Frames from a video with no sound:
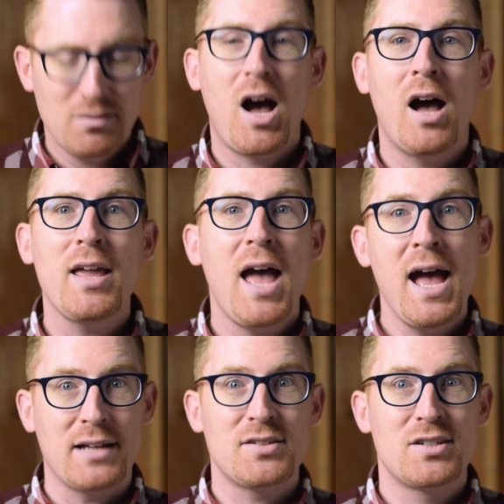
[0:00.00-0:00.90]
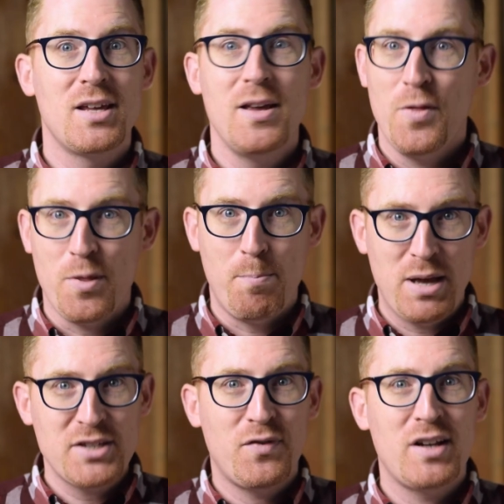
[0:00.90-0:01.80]
I asked the
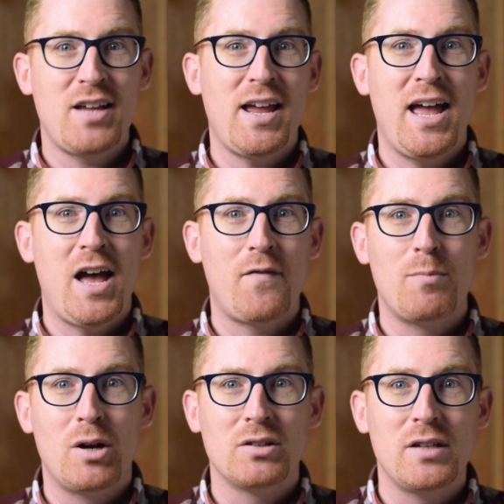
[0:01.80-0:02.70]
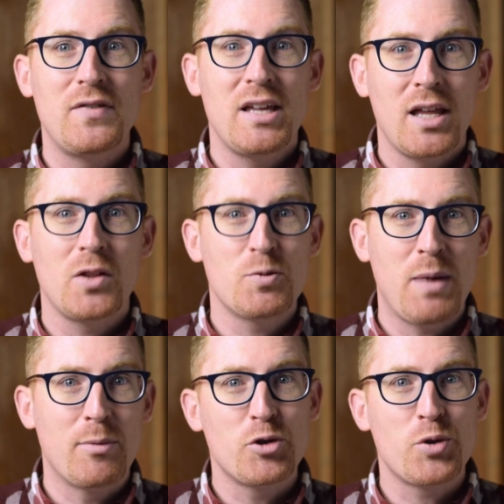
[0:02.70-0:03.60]
best friend I have among living English
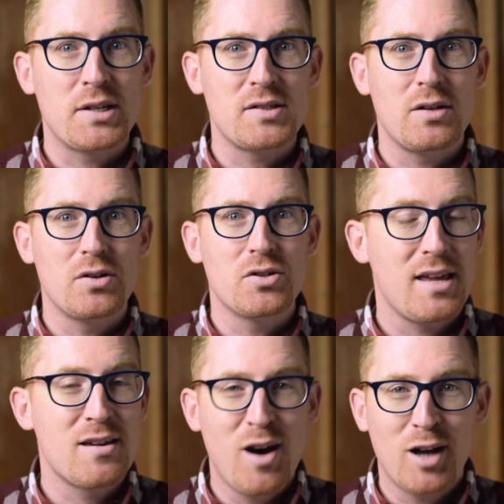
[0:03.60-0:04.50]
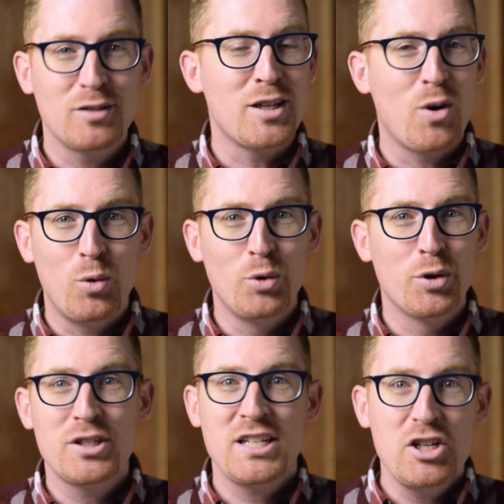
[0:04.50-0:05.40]
Bible translators, a godly
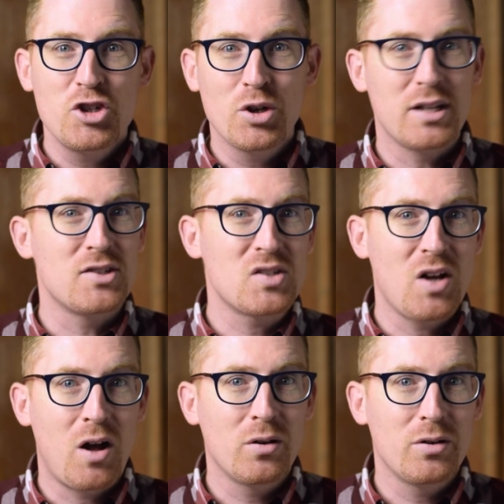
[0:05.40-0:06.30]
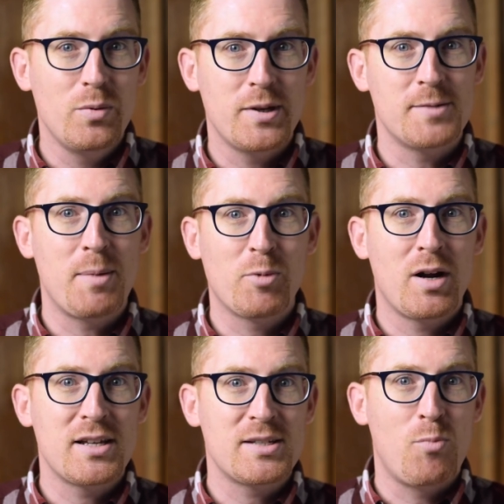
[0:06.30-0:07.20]
older teacher and scholar who has
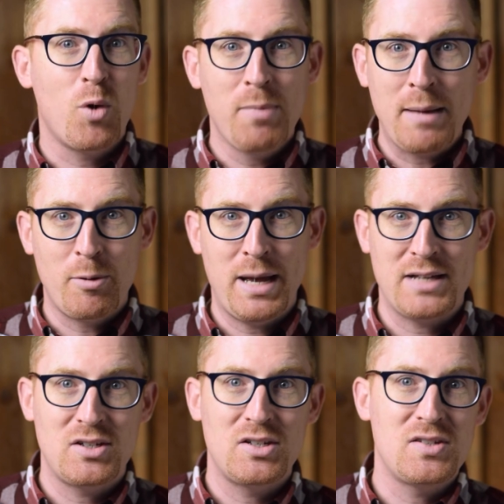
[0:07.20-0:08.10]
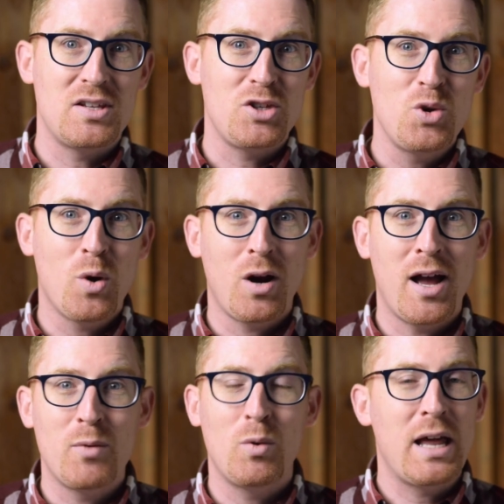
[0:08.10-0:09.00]
memorized more Bible passages than you or
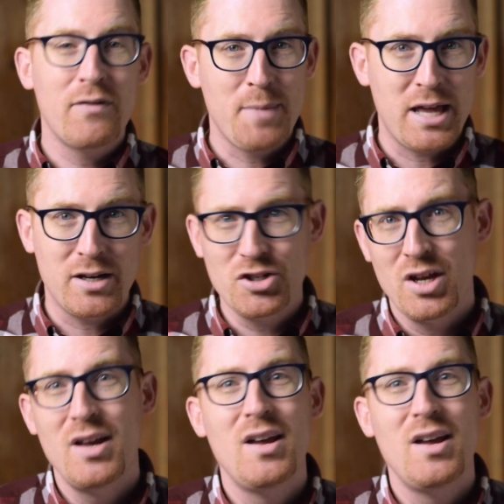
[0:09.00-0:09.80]
I will ever manage.